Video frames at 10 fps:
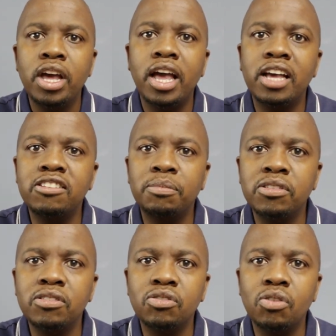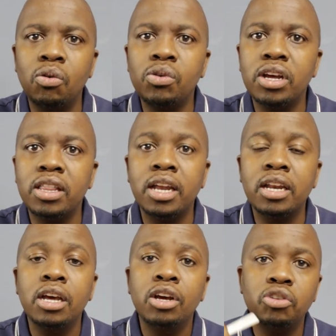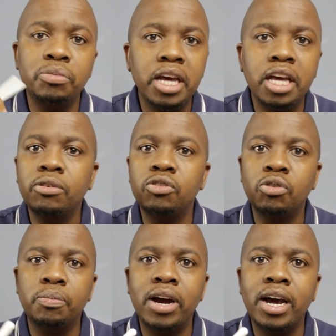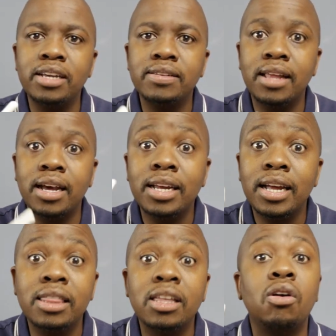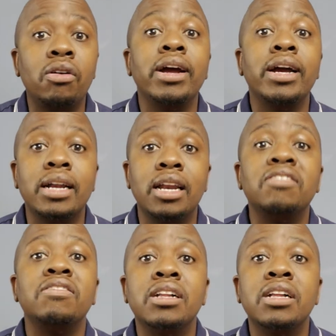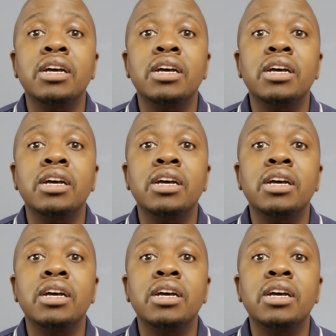as a business owner then to be able to price that at the correct level